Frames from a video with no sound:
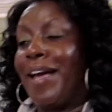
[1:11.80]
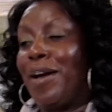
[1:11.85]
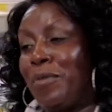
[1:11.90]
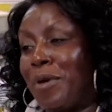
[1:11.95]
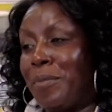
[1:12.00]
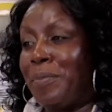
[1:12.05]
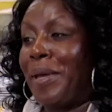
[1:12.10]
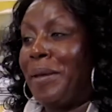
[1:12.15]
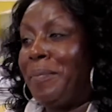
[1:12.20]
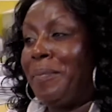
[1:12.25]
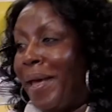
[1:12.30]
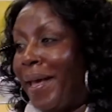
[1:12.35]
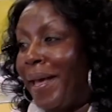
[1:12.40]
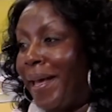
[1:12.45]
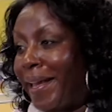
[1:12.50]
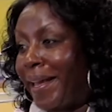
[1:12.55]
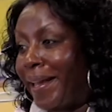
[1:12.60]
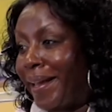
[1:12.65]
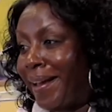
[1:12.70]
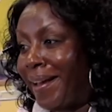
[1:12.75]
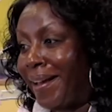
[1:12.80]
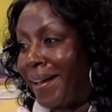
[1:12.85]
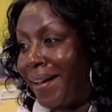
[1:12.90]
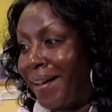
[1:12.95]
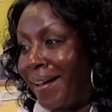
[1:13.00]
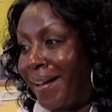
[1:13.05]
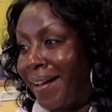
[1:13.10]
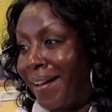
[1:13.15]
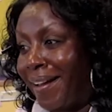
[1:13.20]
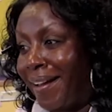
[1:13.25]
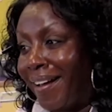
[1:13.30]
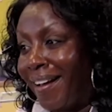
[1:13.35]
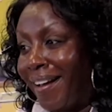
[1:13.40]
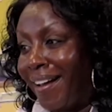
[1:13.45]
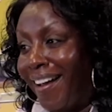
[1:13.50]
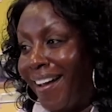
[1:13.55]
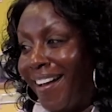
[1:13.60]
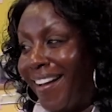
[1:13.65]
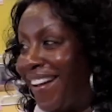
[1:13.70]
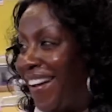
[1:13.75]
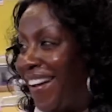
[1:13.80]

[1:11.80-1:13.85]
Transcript: that would be me. Oh. I